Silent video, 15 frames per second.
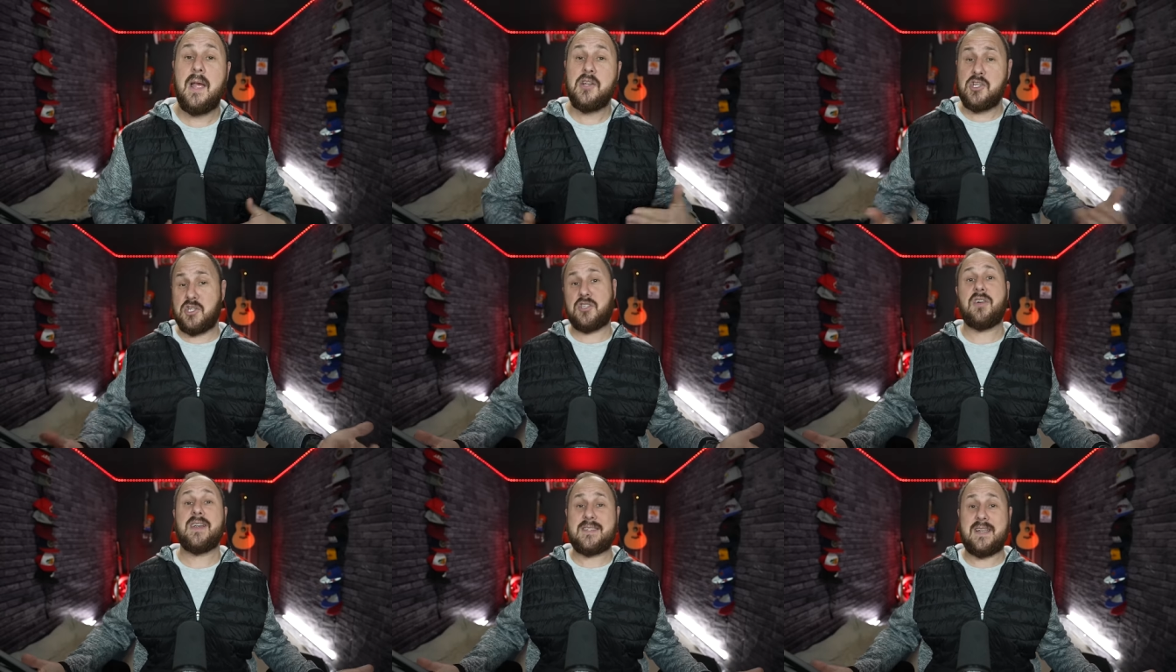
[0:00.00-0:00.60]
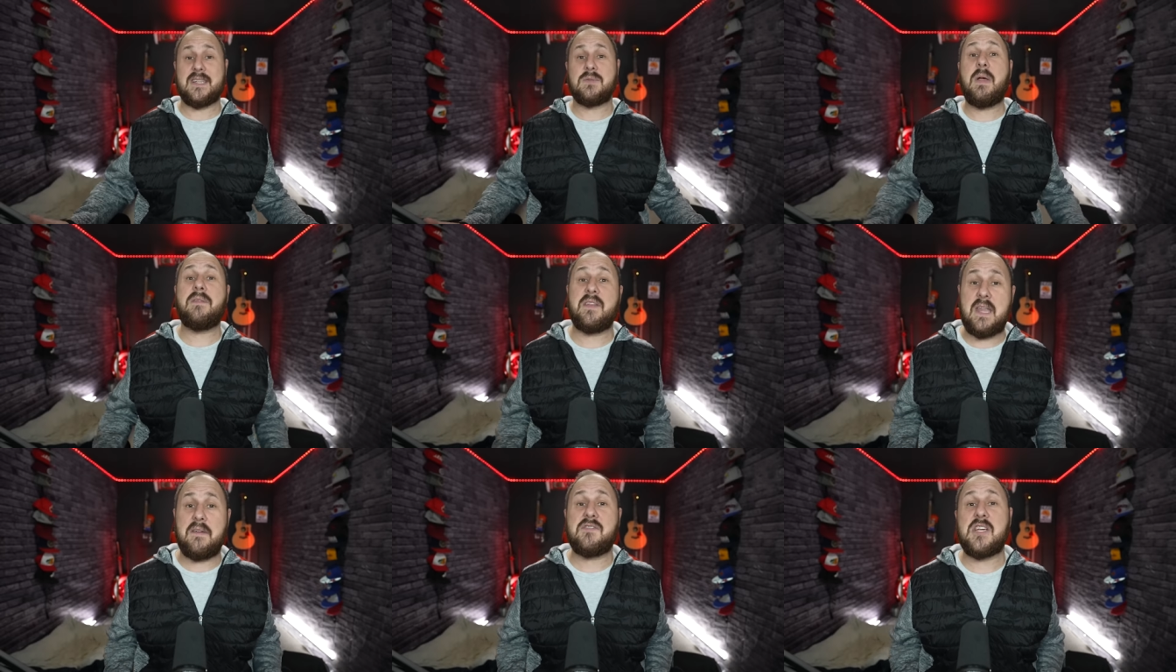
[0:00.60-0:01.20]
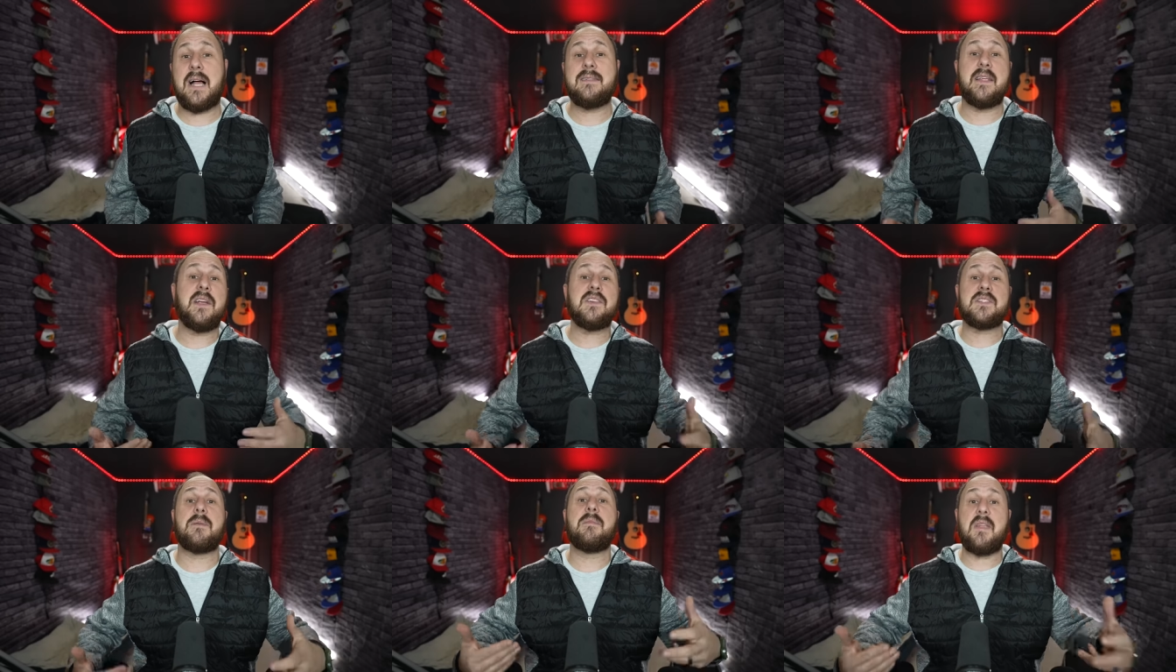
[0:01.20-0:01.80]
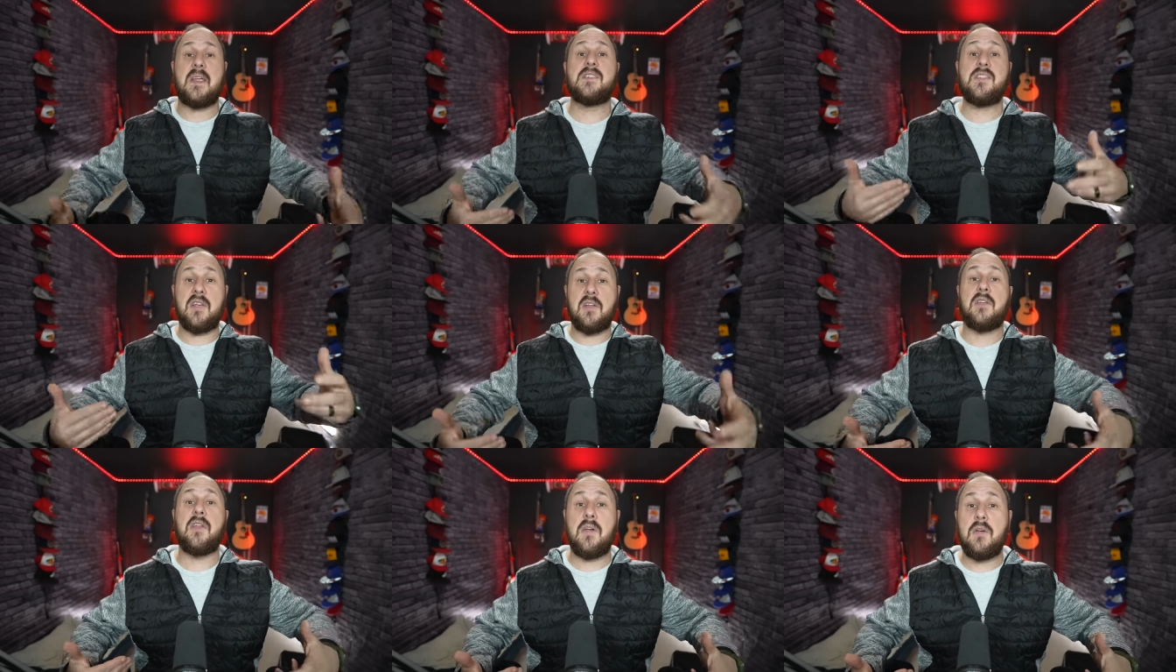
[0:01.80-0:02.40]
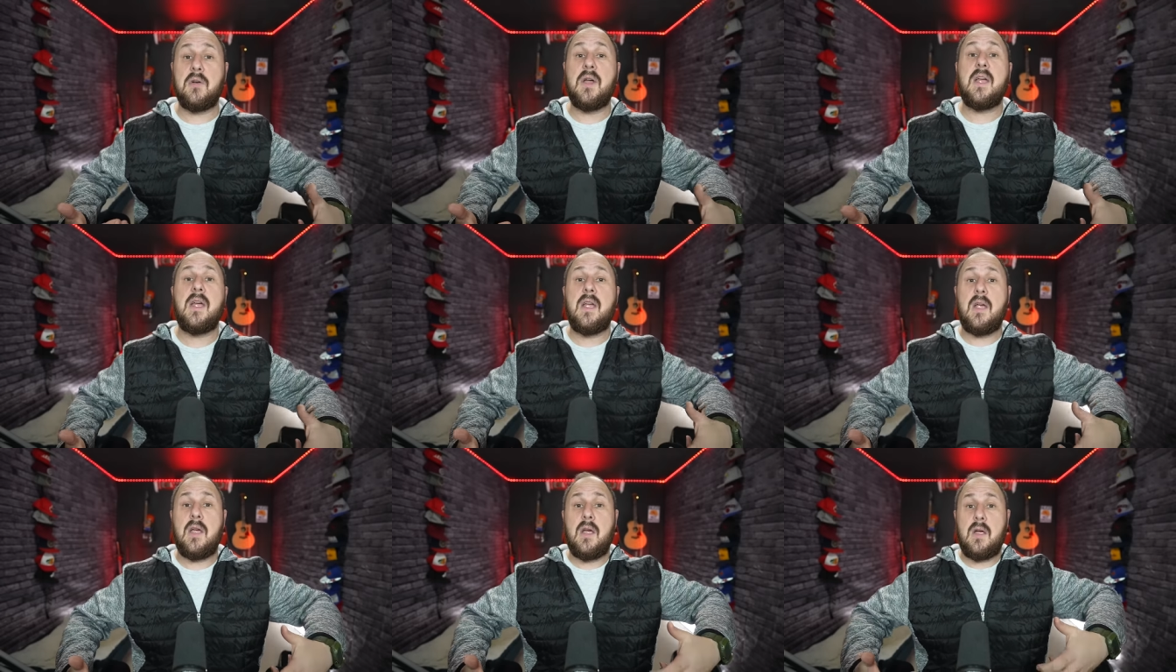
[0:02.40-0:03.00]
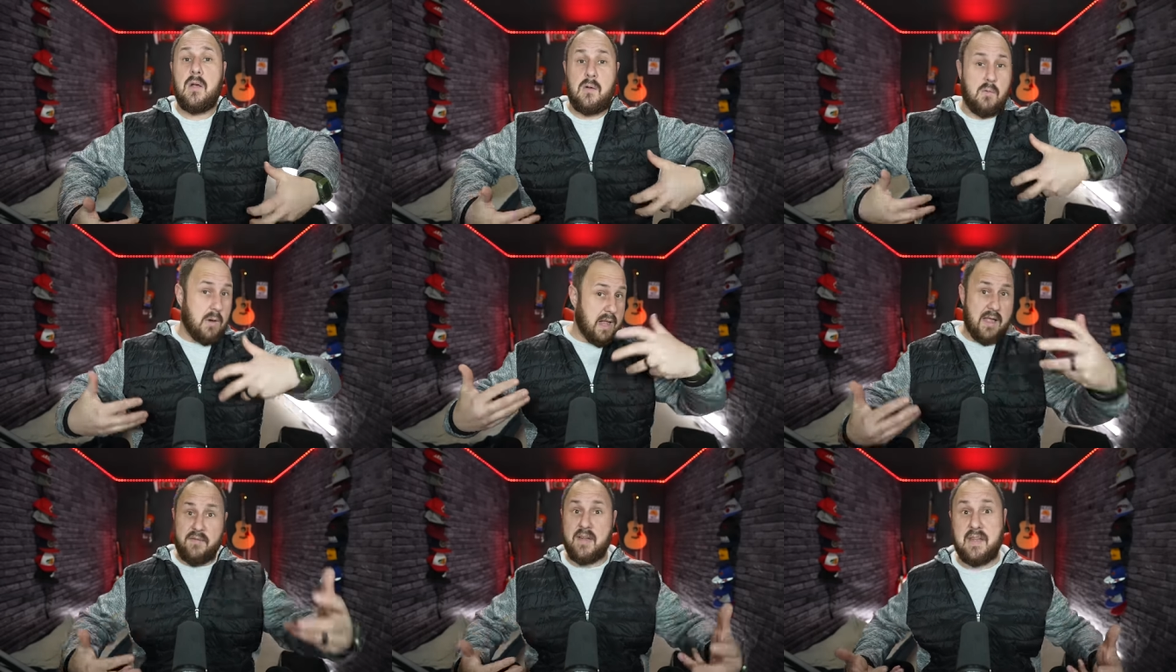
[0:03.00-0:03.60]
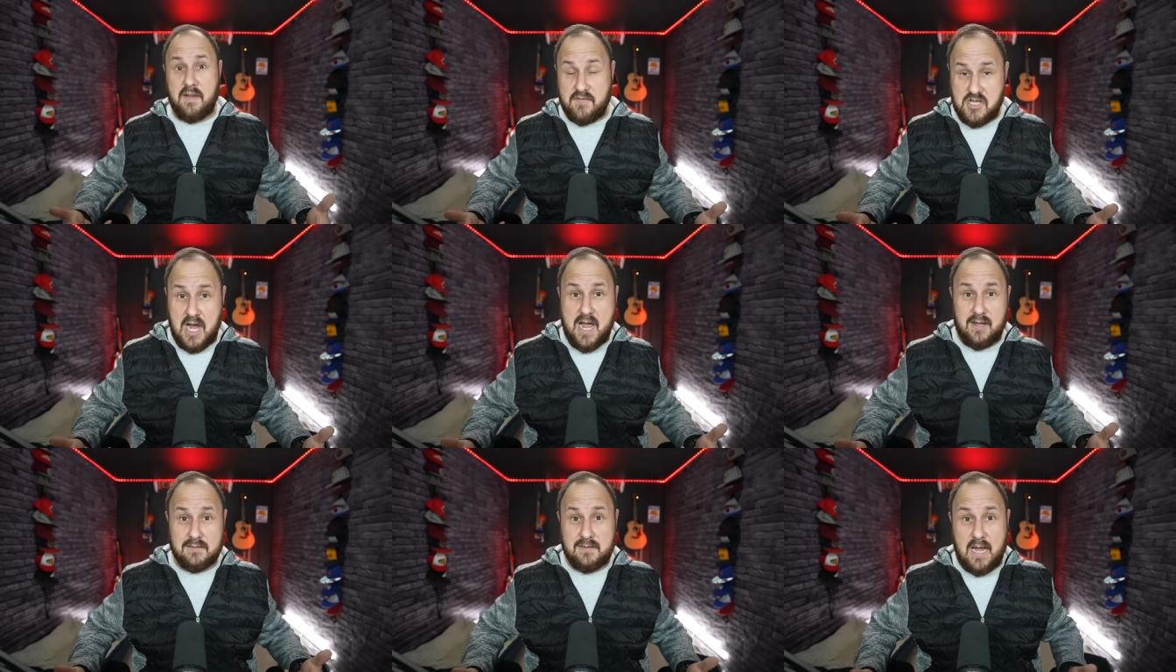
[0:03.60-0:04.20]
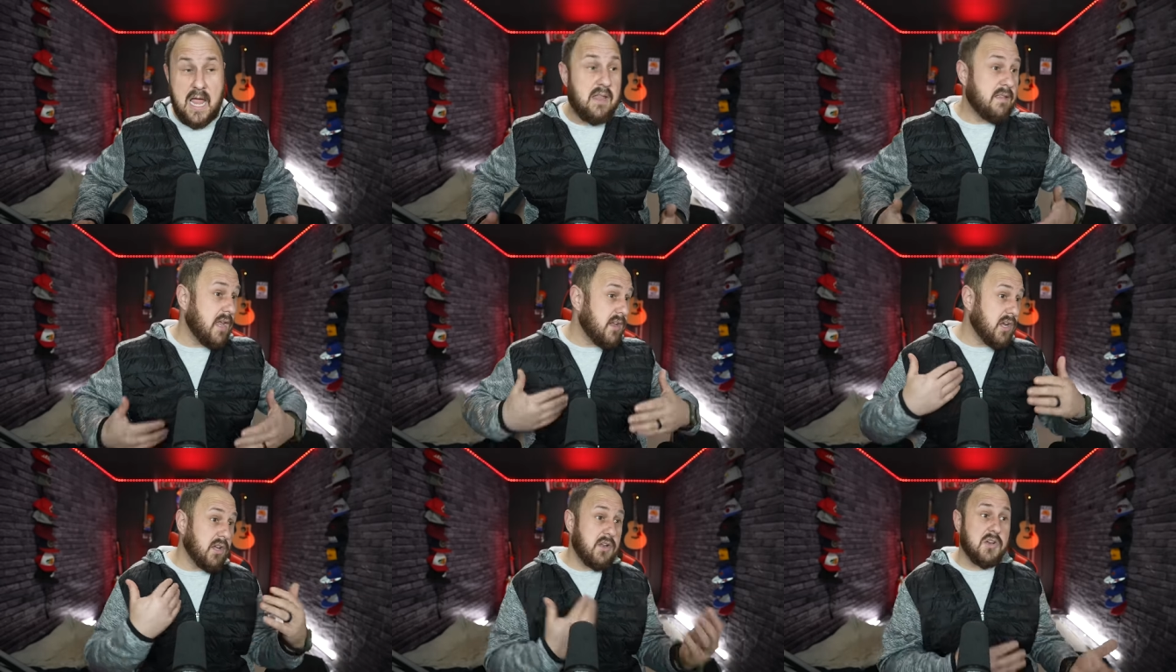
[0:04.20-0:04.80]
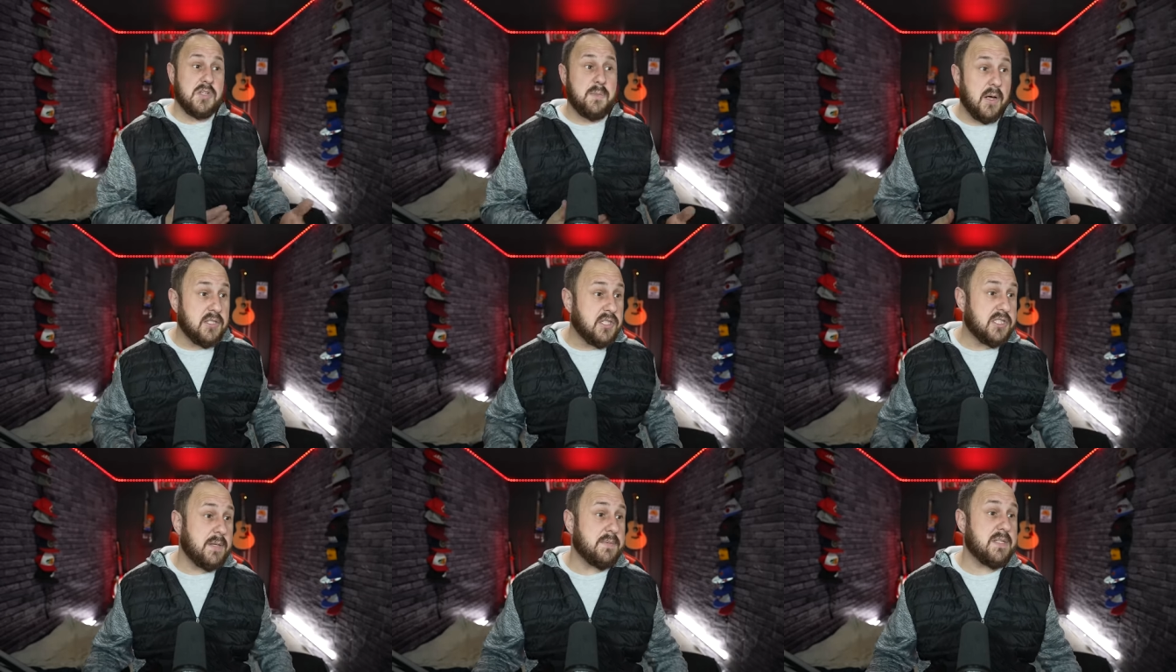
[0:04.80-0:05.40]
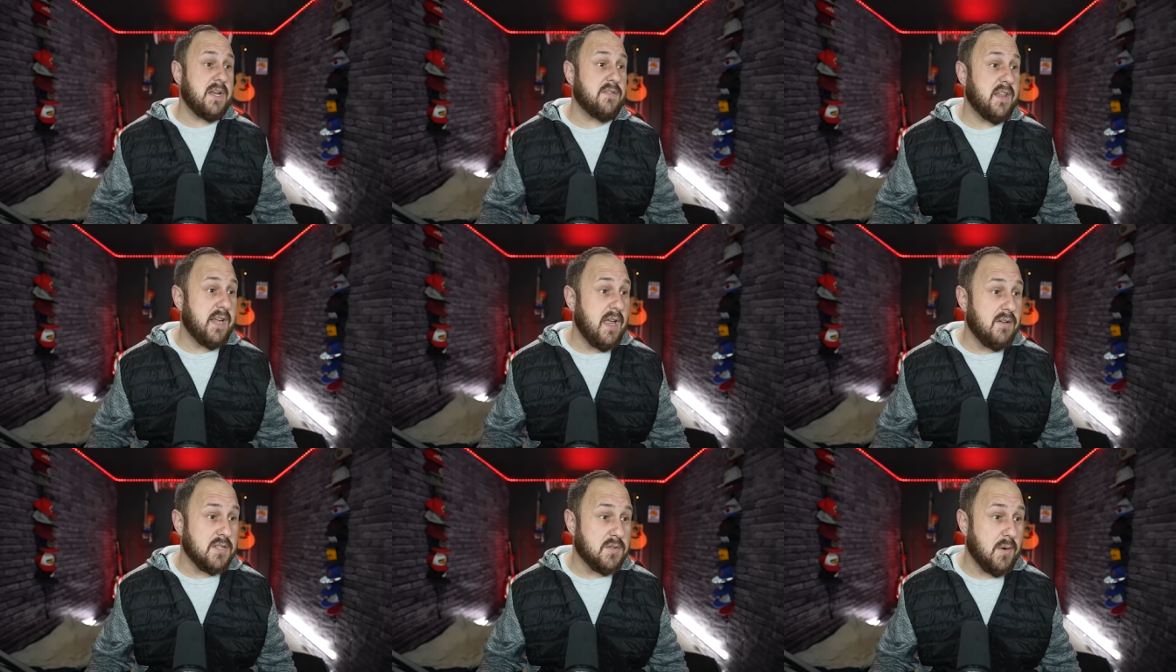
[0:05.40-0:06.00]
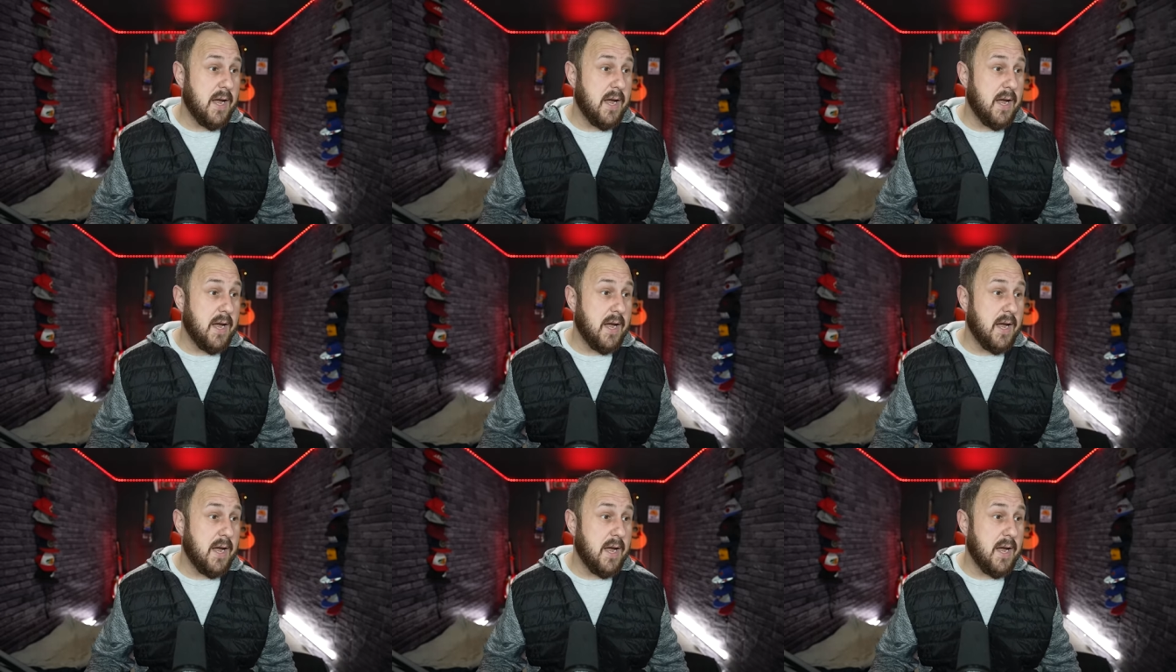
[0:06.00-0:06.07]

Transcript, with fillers: Just trust us. We have a deaf child, and here's some things you can do while having a deaf child. And then you can do your sponsorships and everything else,